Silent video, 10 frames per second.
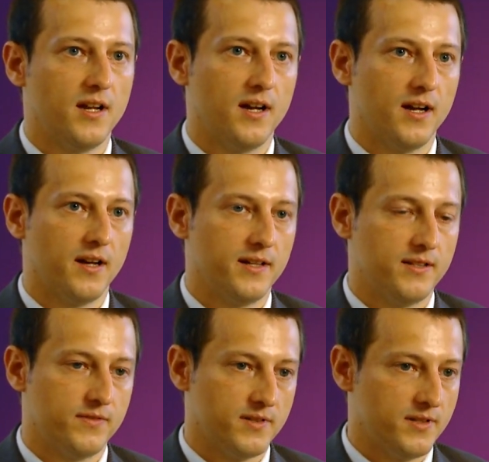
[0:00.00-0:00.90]

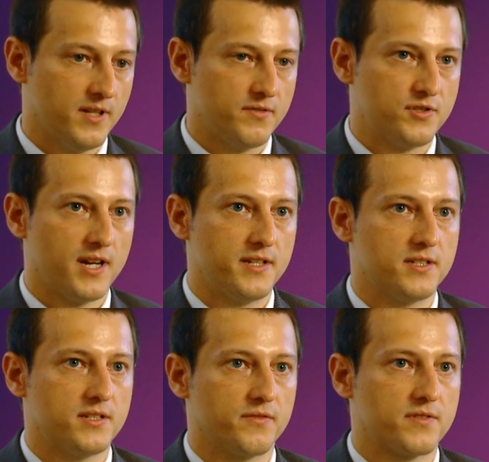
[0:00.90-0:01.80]
either
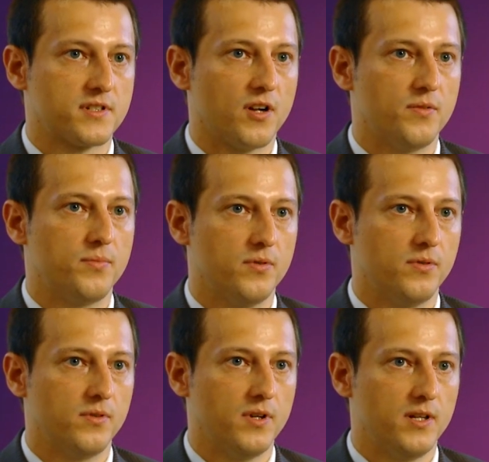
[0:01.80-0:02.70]
changes of scope
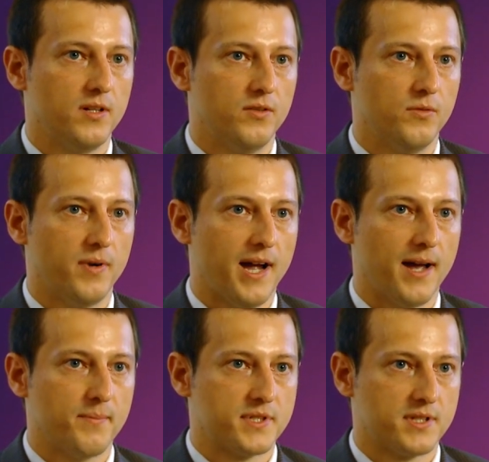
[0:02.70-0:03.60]
or
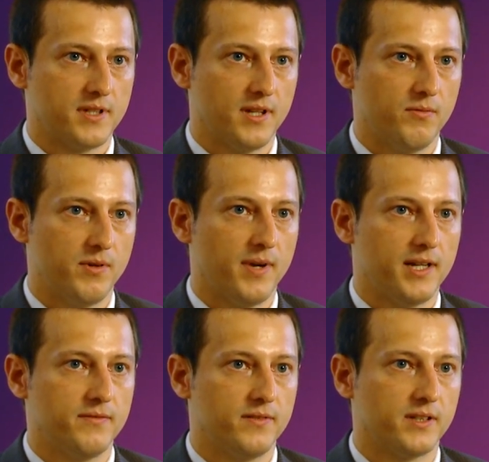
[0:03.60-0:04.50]
perhaps we
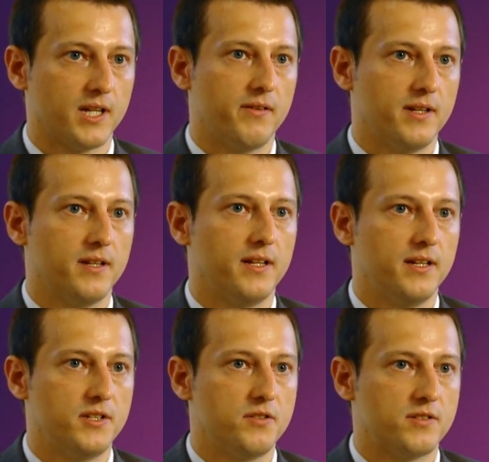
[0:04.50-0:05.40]
may even go in a
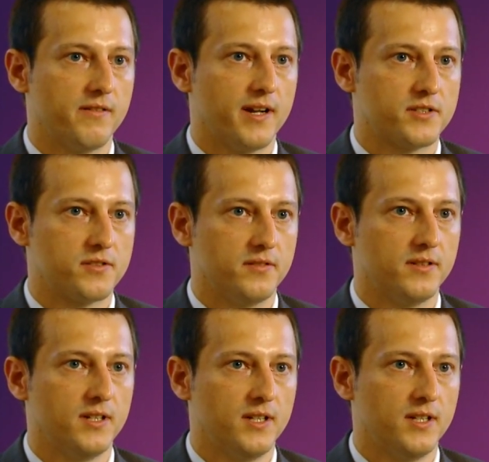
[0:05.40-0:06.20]
new direction